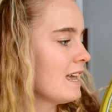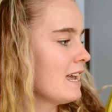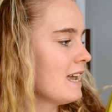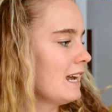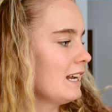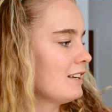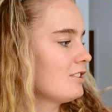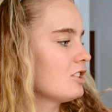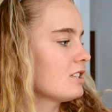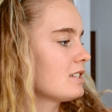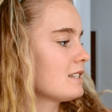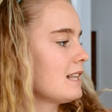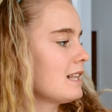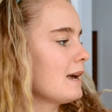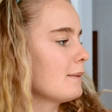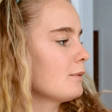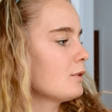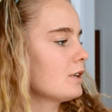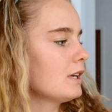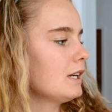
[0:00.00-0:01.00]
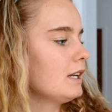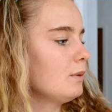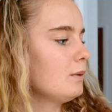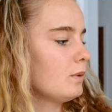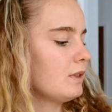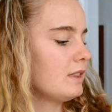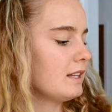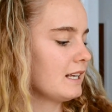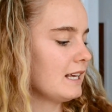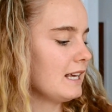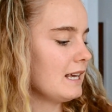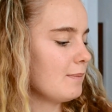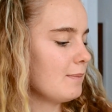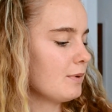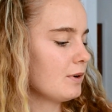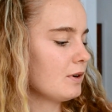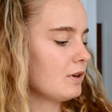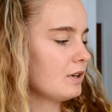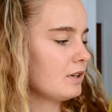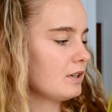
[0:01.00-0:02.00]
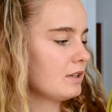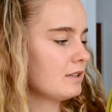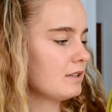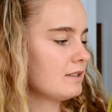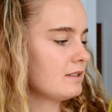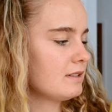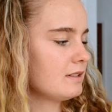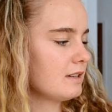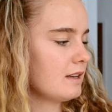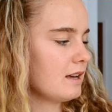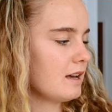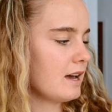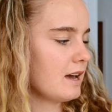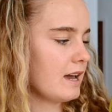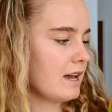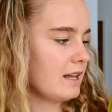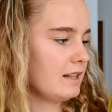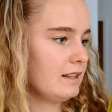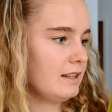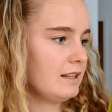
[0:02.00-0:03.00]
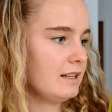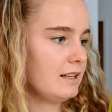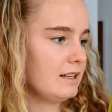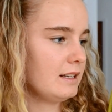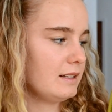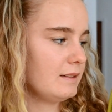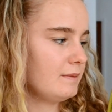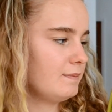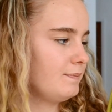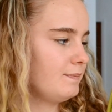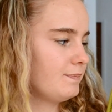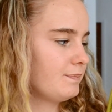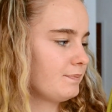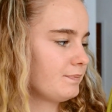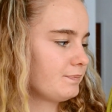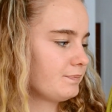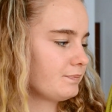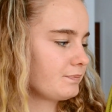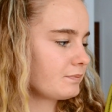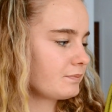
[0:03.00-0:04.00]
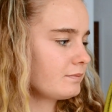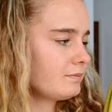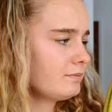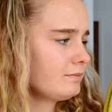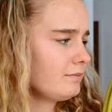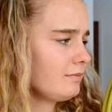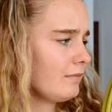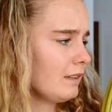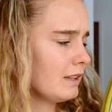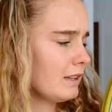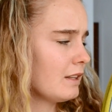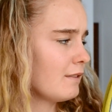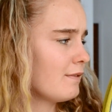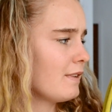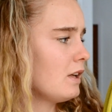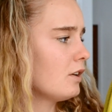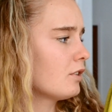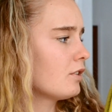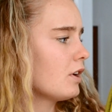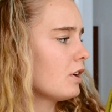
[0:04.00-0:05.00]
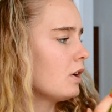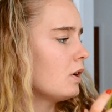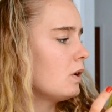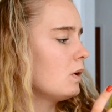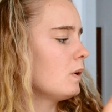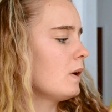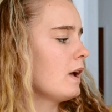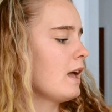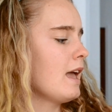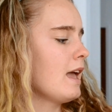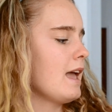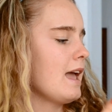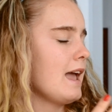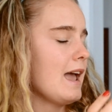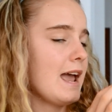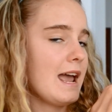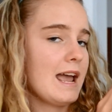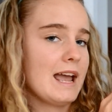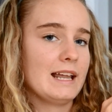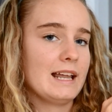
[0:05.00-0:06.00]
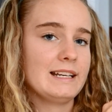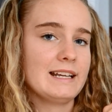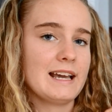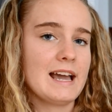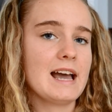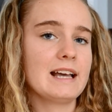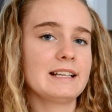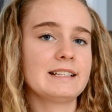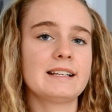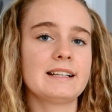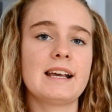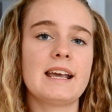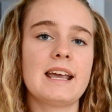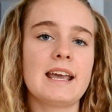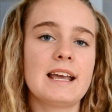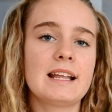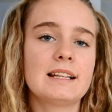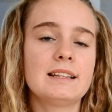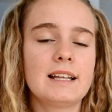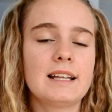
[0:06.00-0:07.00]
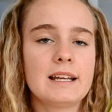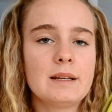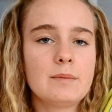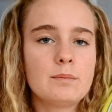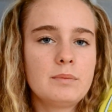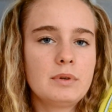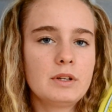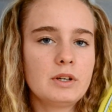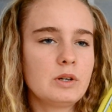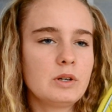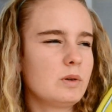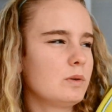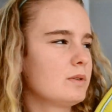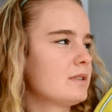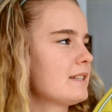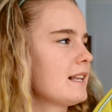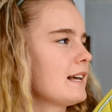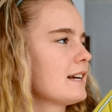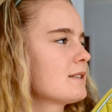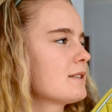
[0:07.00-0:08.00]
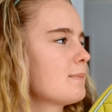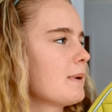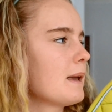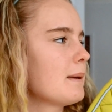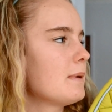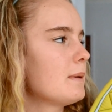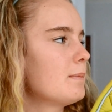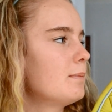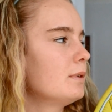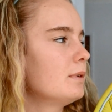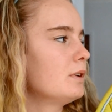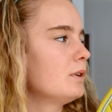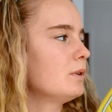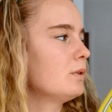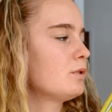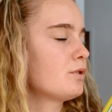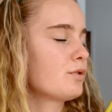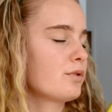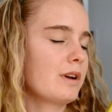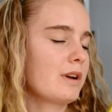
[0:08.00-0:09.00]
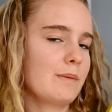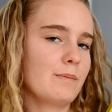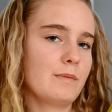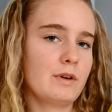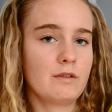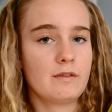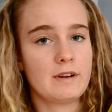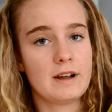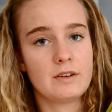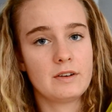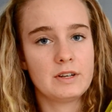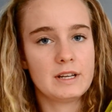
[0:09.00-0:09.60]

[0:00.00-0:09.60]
It's just lime green with the keepers and the Velcro, and it has a light blue slash baby blue trim around